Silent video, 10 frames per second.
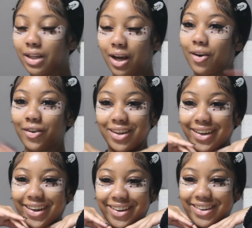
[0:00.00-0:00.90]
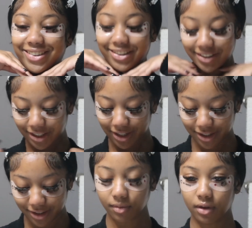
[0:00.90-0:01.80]
So cute!
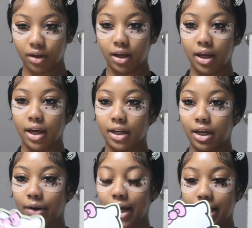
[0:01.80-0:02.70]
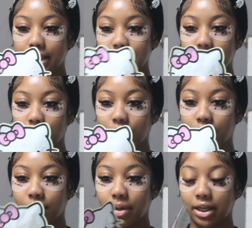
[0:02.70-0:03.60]
Now I had this Hello
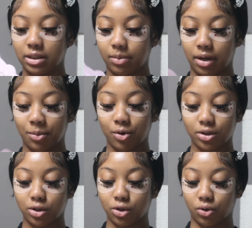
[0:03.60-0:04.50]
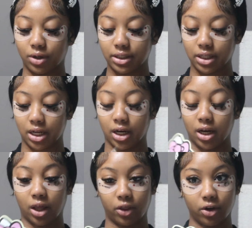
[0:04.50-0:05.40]
Kitty mask, but I'm going to do this
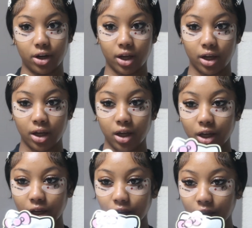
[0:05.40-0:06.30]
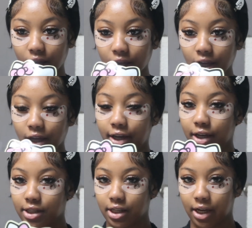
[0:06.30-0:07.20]
another day.
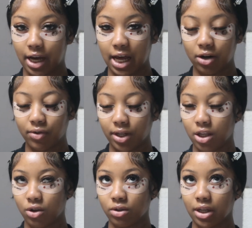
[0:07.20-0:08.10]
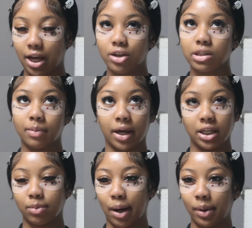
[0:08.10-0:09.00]
Cause like, I use
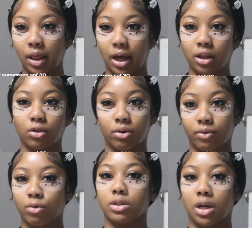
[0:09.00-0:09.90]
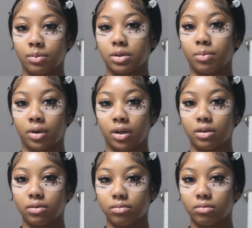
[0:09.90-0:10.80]
masks probably like 3-4 times a
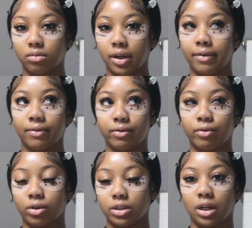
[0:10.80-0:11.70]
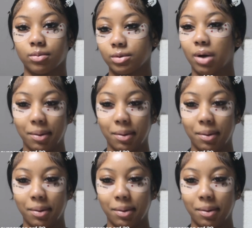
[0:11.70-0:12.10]
month.